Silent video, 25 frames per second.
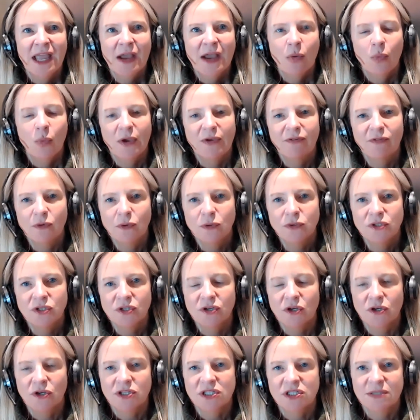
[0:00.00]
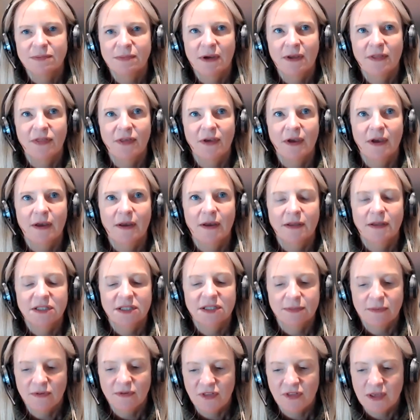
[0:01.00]
We've also got some of the
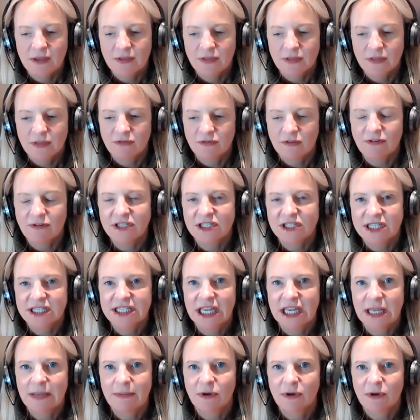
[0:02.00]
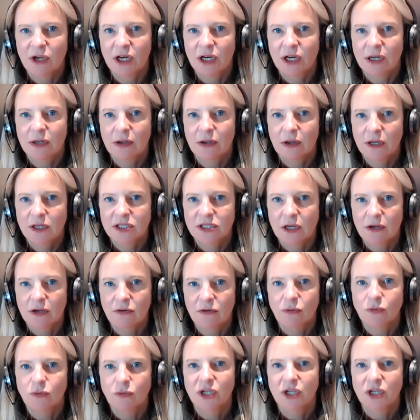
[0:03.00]
rest of the team are
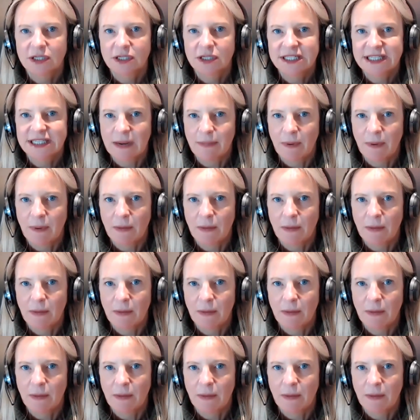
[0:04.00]
also going to step